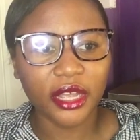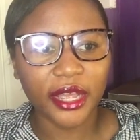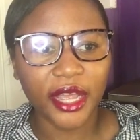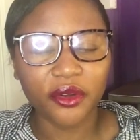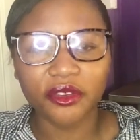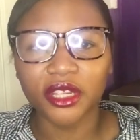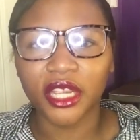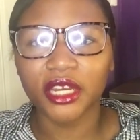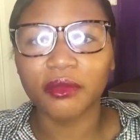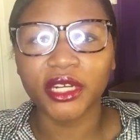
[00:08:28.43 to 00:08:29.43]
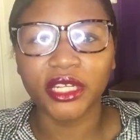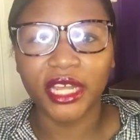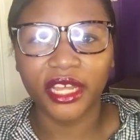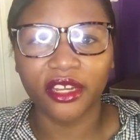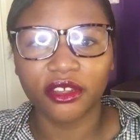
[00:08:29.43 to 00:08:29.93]
I don't think anybody
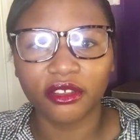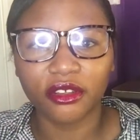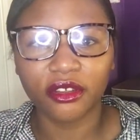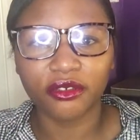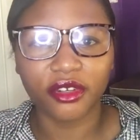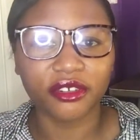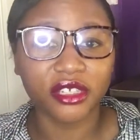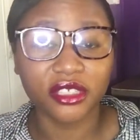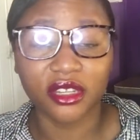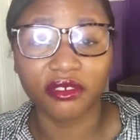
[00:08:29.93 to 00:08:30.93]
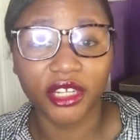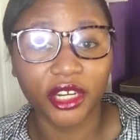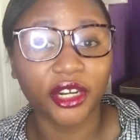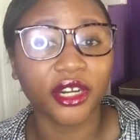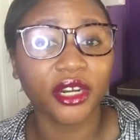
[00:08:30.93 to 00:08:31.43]
died for the rest of the year.
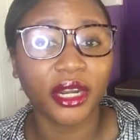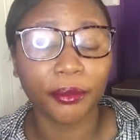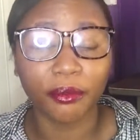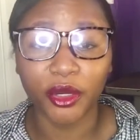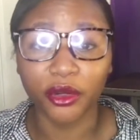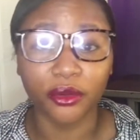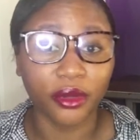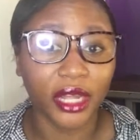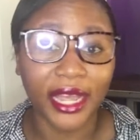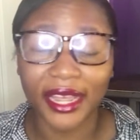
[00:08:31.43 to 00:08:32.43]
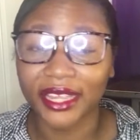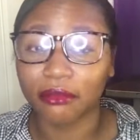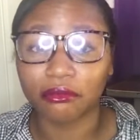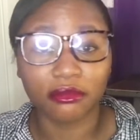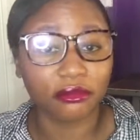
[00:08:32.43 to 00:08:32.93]
I don't know. I
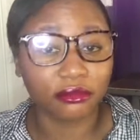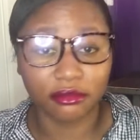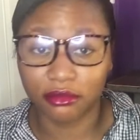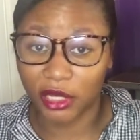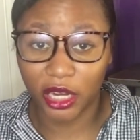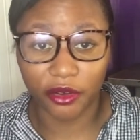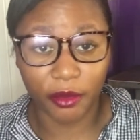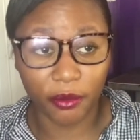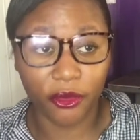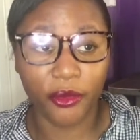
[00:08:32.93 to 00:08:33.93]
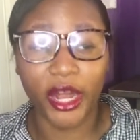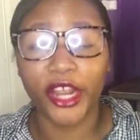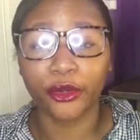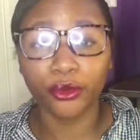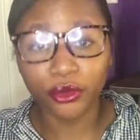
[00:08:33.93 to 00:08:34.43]
can't remember, but I
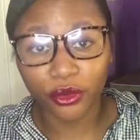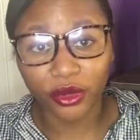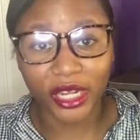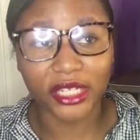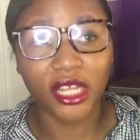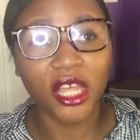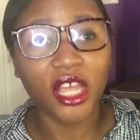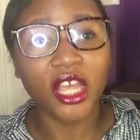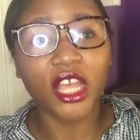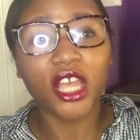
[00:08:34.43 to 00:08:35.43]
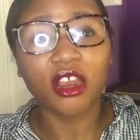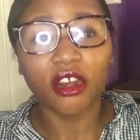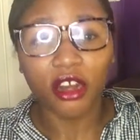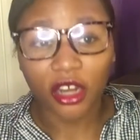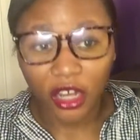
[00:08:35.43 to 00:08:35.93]
do know that
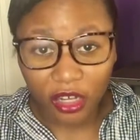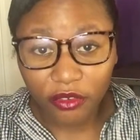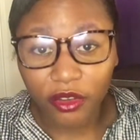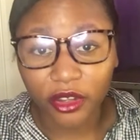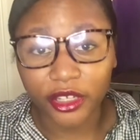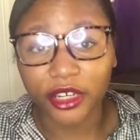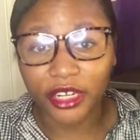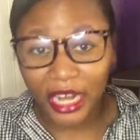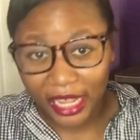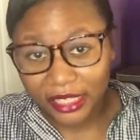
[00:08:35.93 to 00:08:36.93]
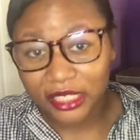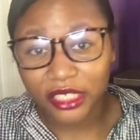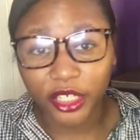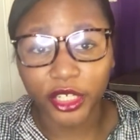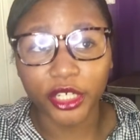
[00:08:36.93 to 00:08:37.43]
in the following year, last
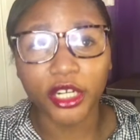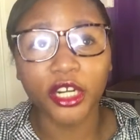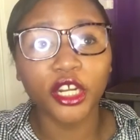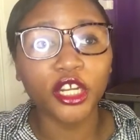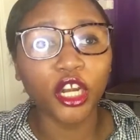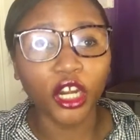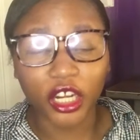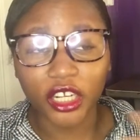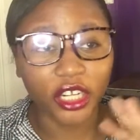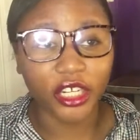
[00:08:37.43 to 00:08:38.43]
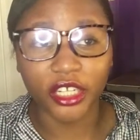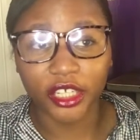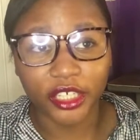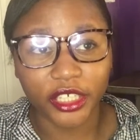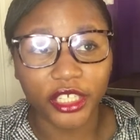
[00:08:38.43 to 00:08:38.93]
year, early,
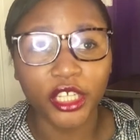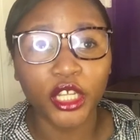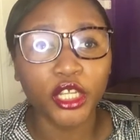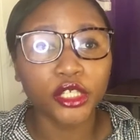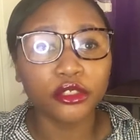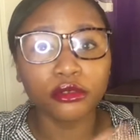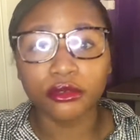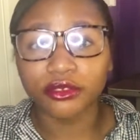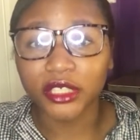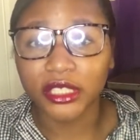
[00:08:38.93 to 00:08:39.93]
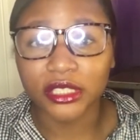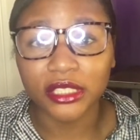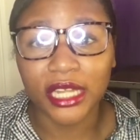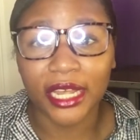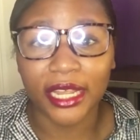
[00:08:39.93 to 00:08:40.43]
two friends
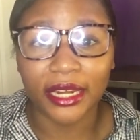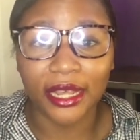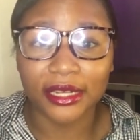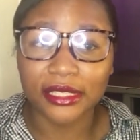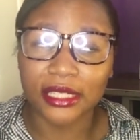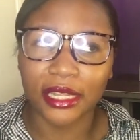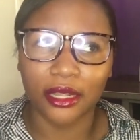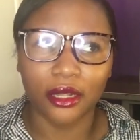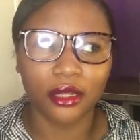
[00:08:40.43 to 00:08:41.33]
died, and it's like